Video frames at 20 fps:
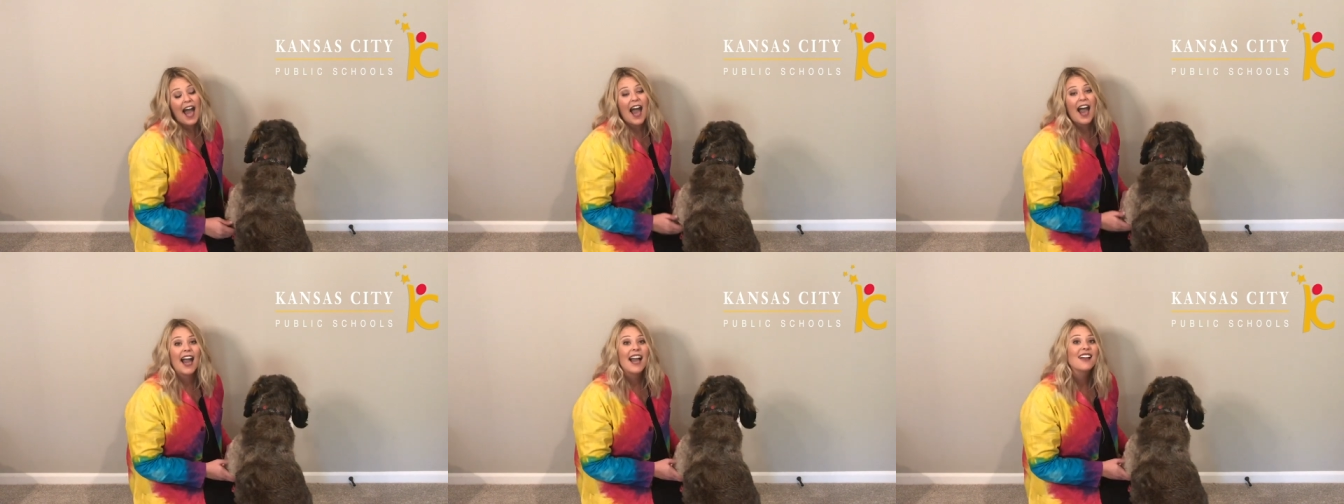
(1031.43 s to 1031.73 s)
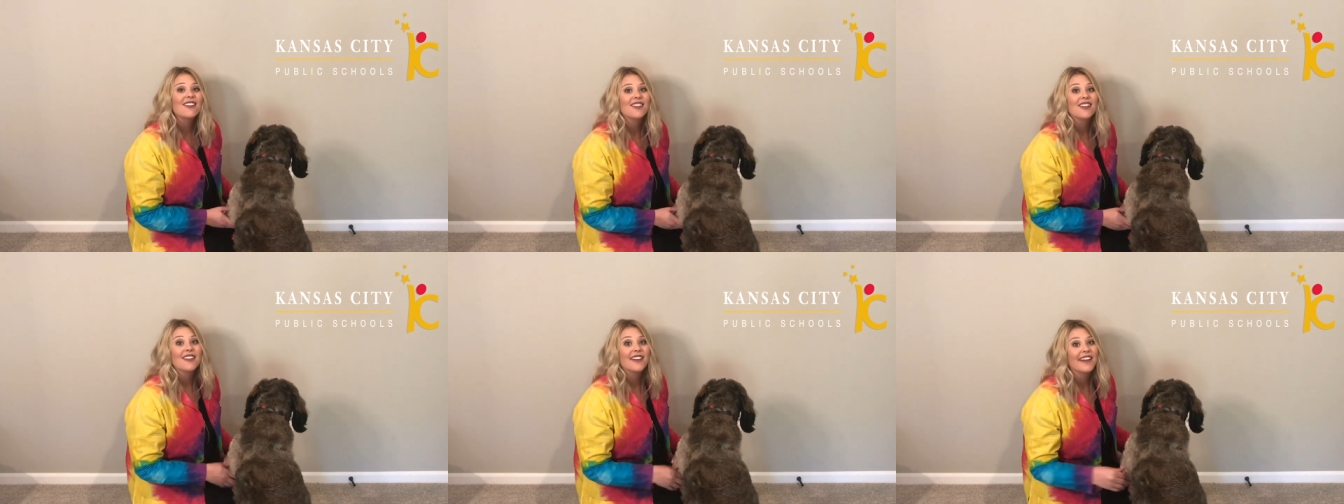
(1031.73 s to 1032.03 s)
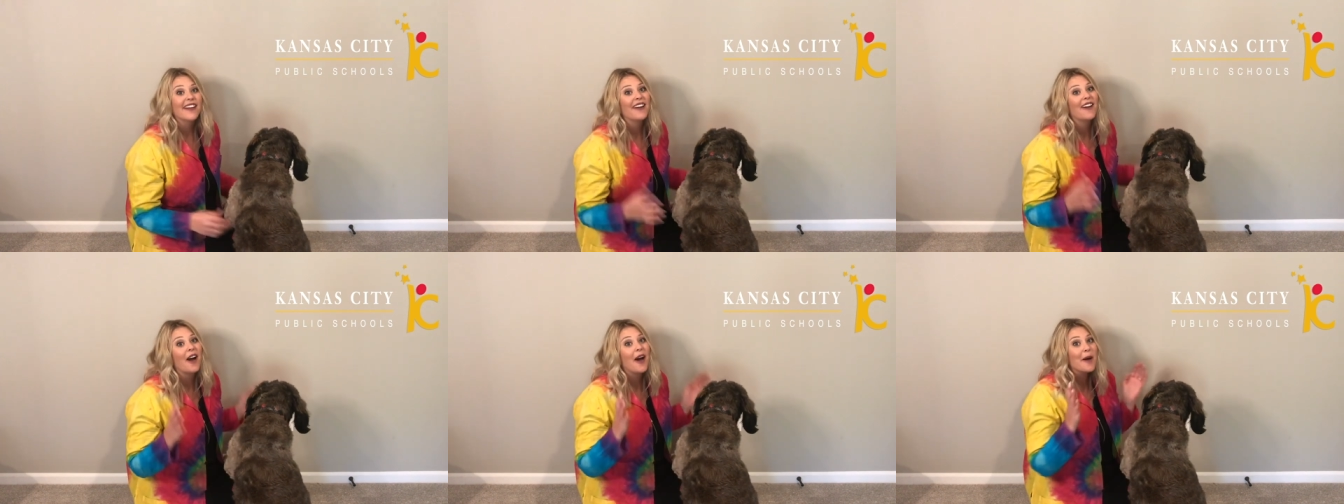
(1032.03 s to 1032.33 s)
I look
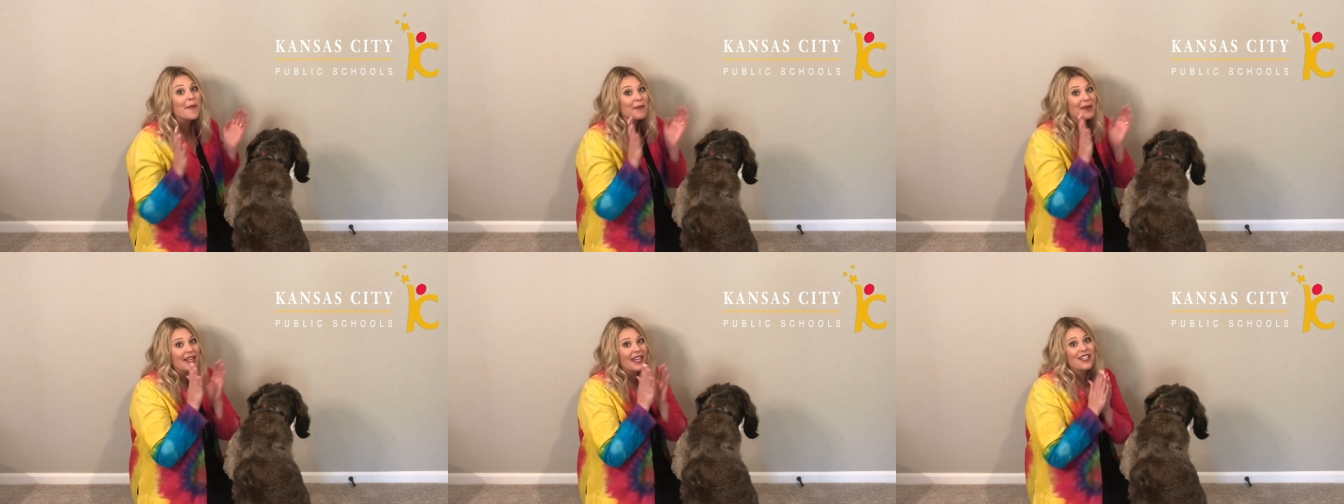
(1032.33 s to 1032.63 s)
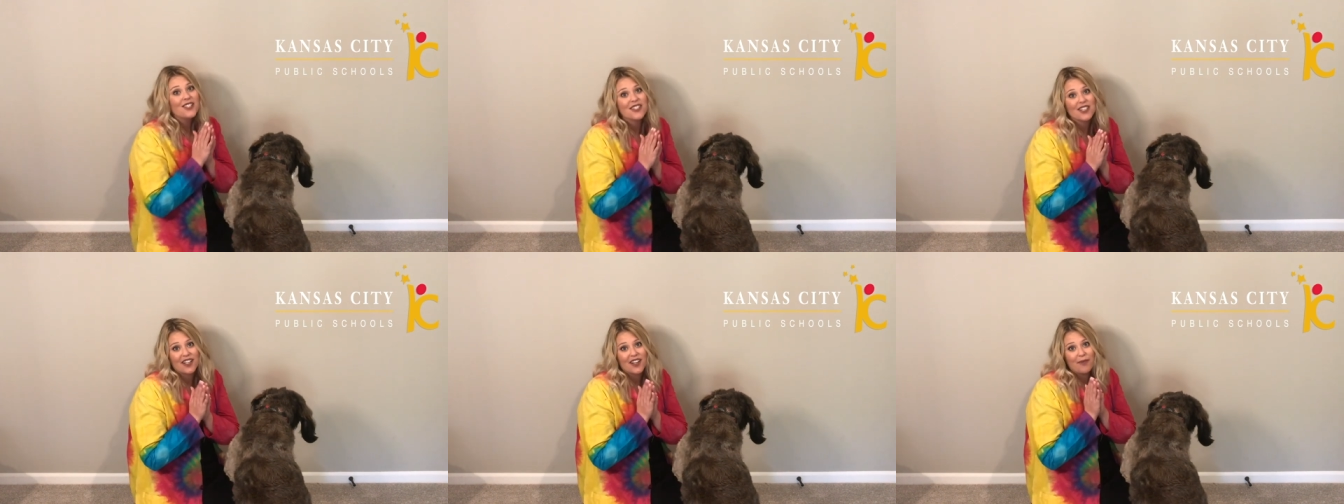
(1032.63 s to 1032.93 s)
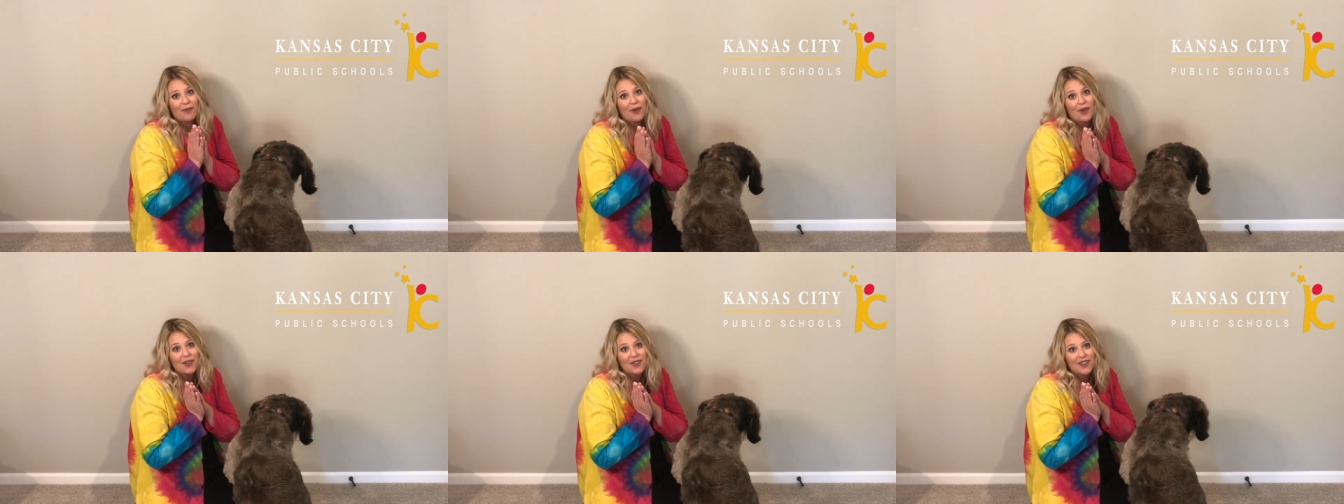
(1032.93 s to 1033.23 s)
like a combination
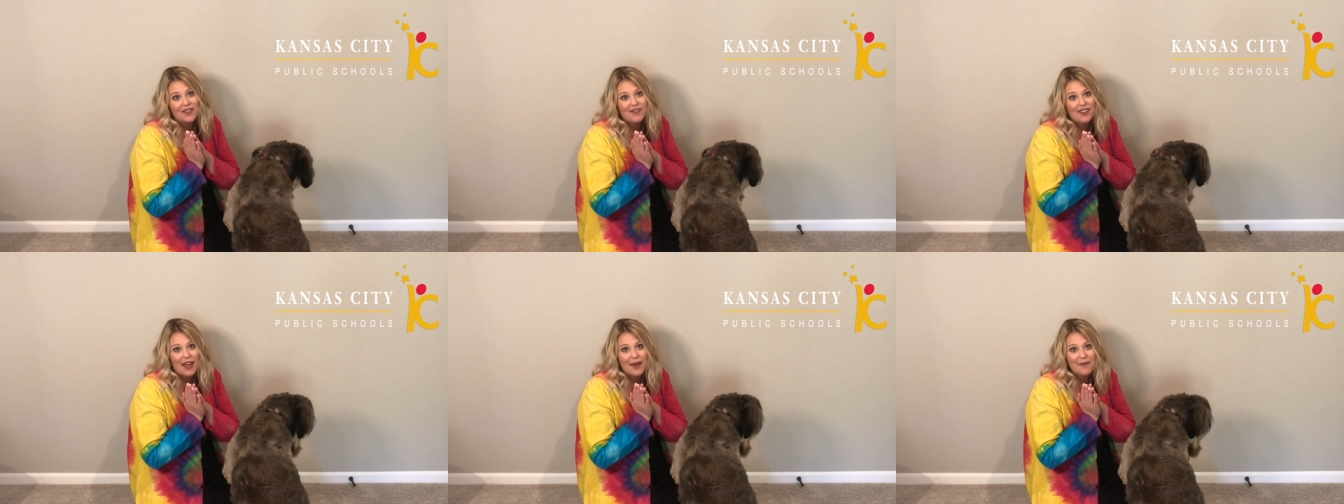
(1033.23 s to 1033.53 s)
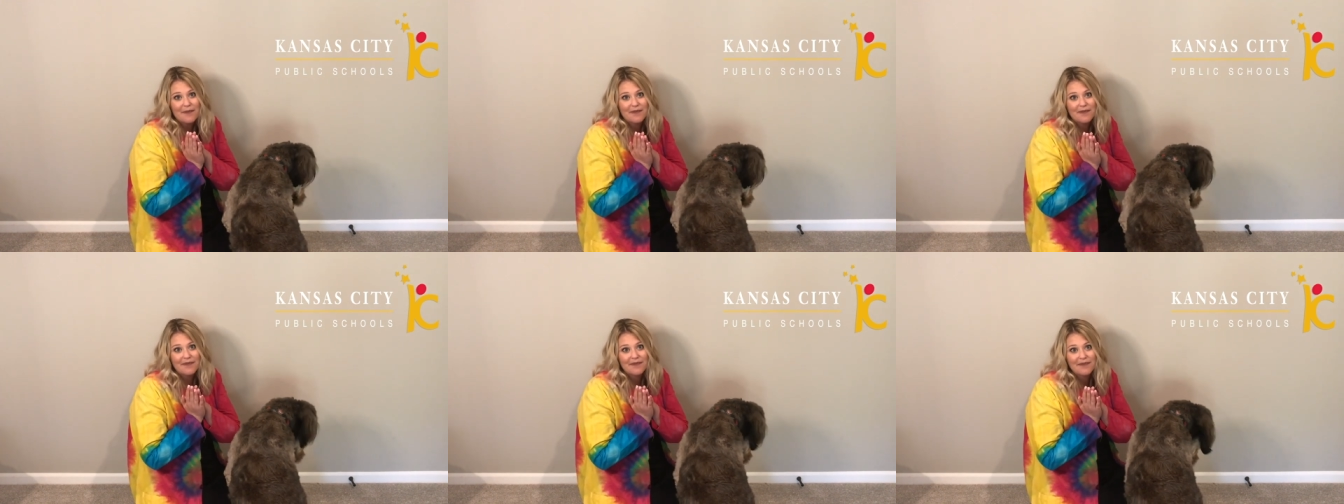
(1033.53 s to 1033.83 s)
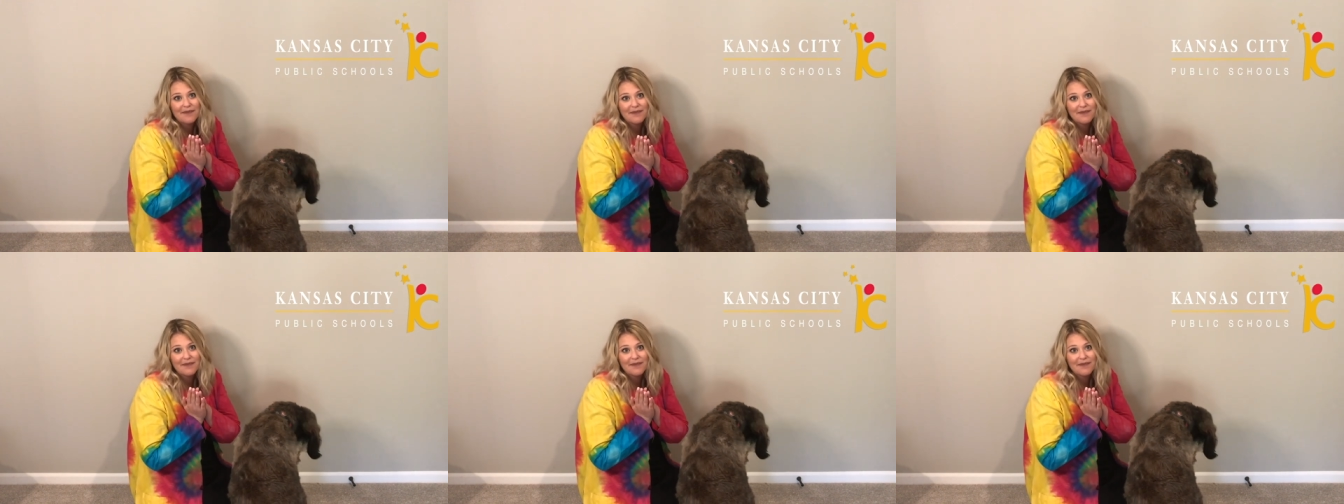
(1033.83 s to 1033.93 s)
of both of them.